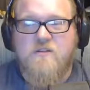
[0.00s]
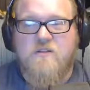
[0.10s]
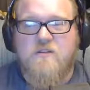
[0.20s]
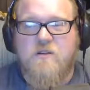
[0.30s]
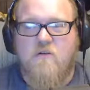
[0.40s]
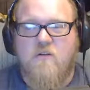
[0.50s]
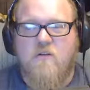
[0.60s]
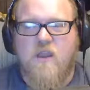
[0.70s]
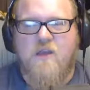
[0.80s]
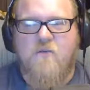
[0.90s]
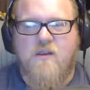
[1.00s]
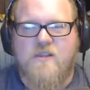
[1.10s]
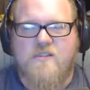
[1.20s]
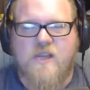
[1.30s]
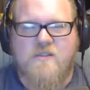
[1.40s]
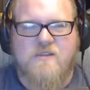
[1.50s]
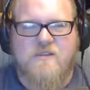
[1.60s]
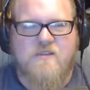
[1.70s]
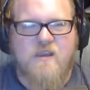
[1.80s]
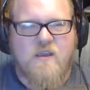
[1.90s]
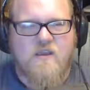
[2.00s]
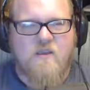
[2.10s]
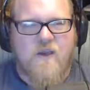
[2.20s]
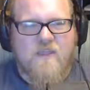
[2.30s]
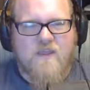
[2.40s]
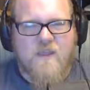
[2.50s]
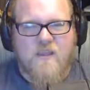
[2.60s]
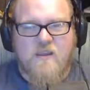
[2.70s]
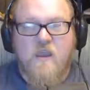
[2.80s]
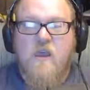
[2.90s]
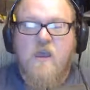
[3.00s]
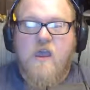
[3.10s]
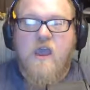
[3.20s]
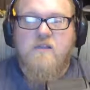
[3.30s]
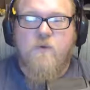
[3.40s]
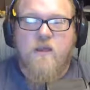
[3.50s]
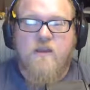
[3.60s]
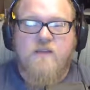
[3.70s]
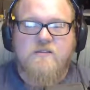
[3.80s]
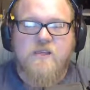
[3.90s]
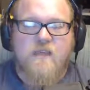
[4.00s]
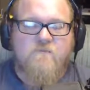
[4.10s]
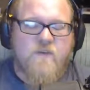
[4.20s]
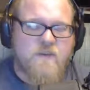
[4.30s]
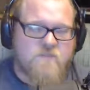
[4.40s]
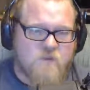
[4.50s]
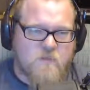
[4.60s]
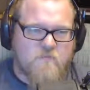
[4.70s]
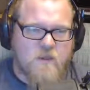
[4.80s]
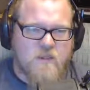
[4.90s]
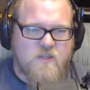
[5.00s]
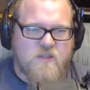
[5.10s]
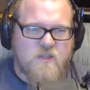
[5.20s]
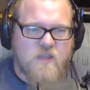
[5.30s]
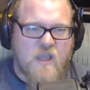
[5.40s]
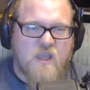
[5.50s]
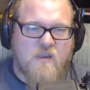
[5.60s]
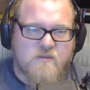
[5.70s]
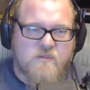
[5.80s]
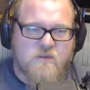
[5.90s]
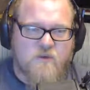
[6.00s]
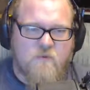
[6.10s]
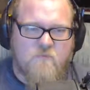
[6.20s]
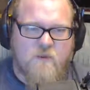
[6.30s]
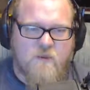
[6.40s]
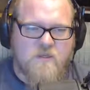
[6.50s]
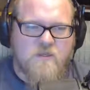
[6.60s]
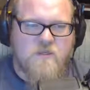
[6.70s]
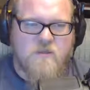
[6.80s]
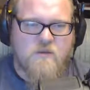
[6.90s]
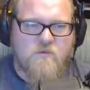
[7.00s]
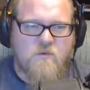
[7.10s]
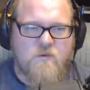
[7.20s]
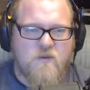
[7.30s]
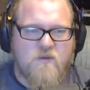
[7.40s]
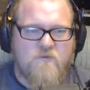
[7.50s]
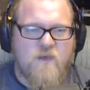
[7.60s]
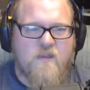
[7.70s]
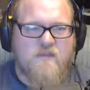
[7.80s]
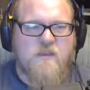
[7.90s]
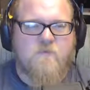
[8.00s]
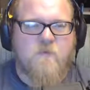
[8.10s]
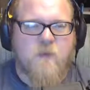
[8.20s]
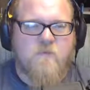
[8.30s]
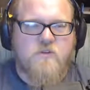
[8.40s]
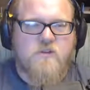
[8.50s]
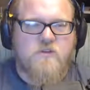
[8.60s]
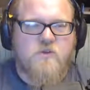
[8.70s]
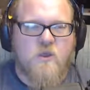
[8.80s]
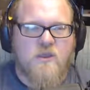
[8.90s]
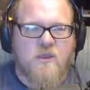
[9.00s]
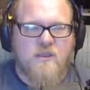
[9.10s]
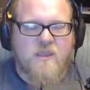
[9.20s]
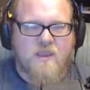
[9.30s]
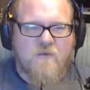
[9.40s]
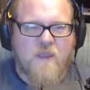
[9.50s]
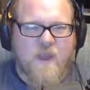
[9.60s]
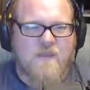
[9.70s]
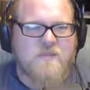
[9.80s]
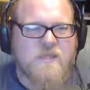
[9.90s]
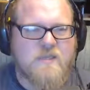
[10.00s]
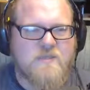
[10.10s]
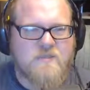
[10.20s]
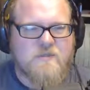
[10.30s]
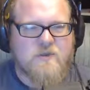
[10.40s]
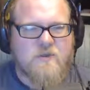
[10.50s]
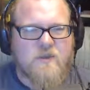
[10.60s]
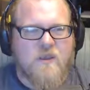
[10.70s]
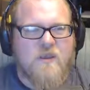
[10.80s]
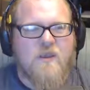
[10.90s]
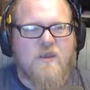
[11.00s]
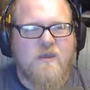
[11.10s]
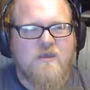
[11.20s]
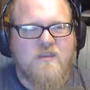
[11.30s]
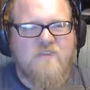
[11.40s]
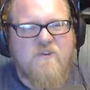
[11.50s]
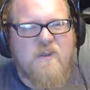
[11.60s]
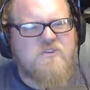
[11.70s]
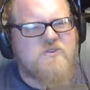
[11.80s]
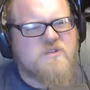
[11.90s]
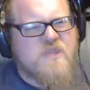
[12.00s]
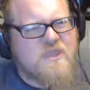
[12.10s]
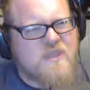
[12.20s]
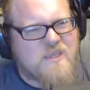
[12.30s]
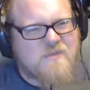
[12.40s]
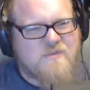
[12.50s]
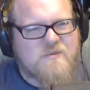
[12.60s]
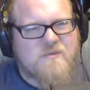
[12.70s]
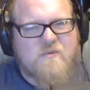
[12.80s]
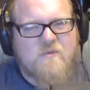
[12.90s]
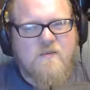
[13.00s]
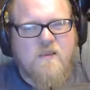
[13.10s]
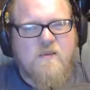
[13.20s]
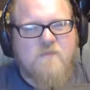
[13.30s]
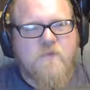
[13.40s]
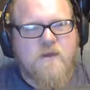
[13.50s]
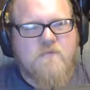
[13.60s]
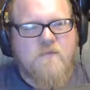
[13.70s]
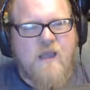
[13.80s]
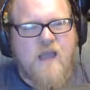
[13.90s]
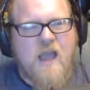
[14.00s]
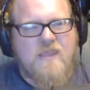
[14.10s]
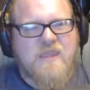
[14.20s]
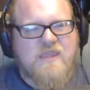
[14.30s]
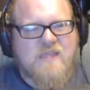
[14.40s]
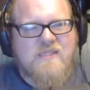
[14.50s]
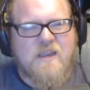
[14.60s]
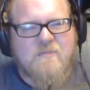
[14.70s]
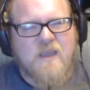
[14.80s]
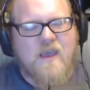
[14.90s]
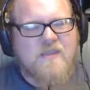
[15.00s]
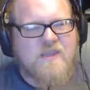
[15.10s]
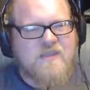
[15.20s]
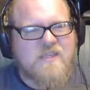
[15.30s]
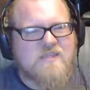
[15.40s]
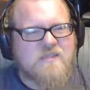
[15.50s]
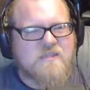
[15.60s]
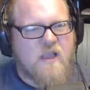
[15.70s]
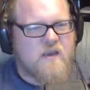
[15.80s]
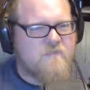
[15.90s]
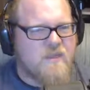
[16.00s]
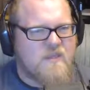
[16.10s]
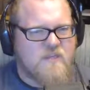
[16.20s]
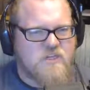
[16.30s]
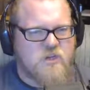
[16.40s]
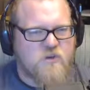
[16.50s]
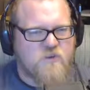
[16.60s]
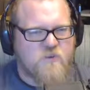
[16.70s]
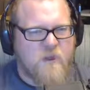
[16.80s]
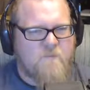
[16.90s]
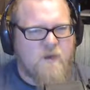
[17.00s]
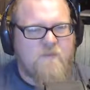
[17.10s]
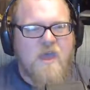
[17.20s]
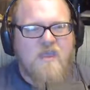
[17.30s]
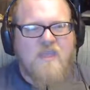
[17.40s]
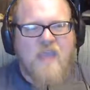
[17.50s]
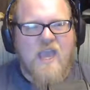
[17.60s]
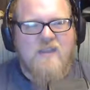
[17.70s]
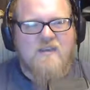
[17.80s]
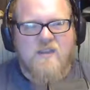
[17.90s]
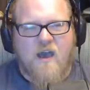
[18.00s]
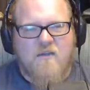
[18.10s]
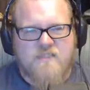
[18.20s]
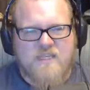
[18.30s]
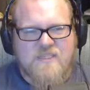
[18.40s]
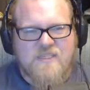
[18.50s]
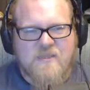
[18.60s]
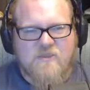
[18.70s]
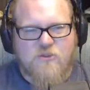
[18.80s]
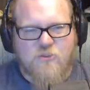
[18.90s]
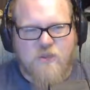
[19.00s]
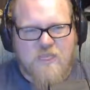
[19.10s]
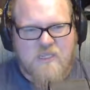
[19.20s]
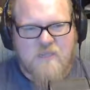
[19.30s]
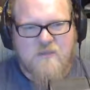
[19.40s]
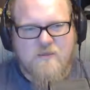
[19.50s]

Just, look at one of these sites and go find the link, as well as a Facebook page and Instagram page, where you'll find separate members controlling, behind the scenes. And so you'll get different interesting things. But I think that's going to be it. I think this is going to be the show to wrap up the end of season 3.